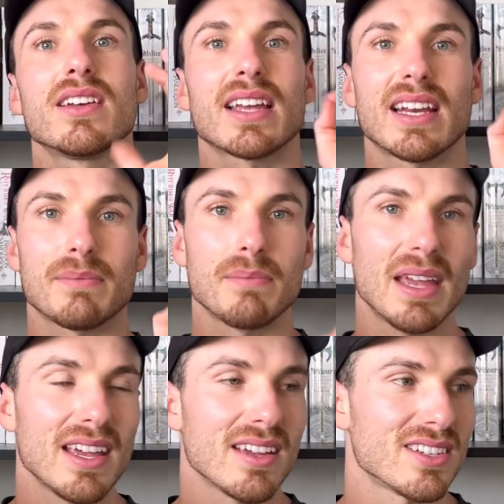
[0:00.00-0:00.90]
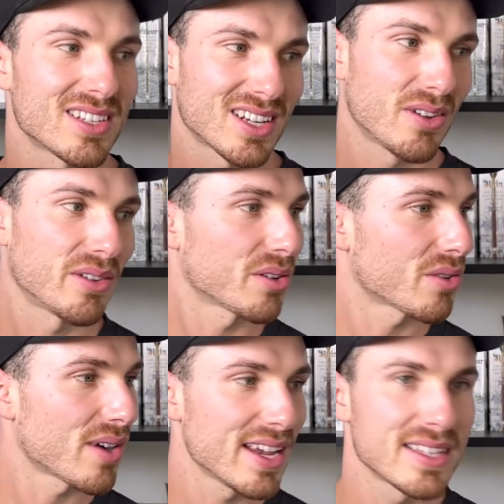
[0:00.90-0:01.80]
getting Mia just gone
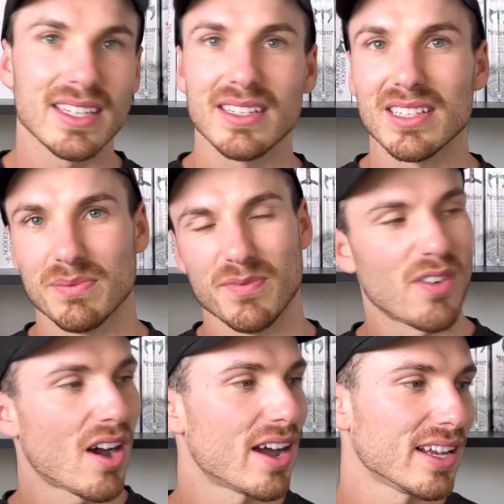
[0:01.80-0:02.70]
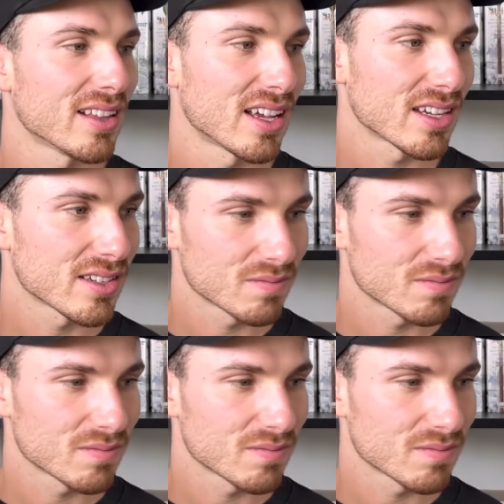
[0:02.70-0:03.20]
crazy, just fighting. Like,